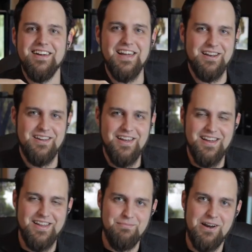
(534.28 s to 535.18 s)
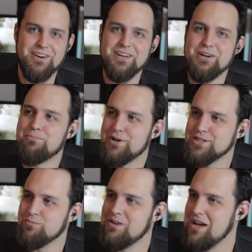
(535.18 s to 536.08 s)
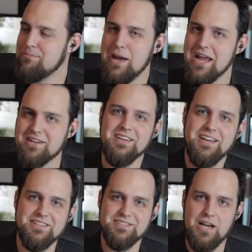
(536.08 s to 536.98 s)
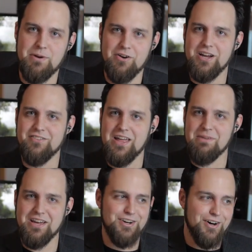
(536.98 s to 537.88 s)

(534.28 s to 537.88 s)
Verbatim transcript: And in, uh, in America, in prison, we make paint. In Siberia, they make